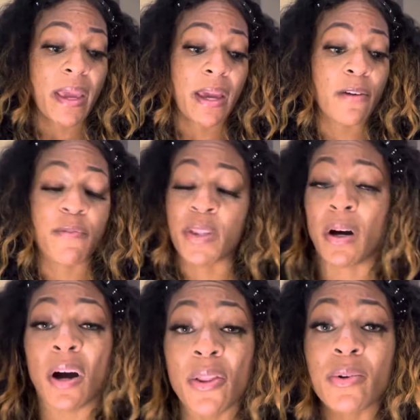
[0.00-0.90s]
and for the
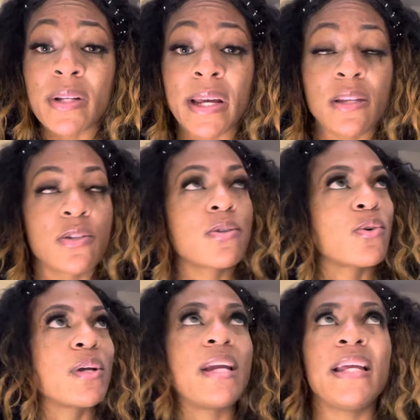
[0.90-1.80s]
other dancers
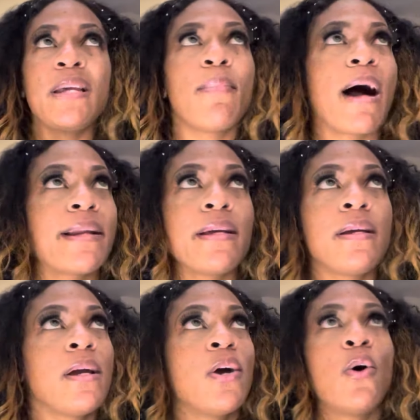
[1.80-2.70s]
or anybody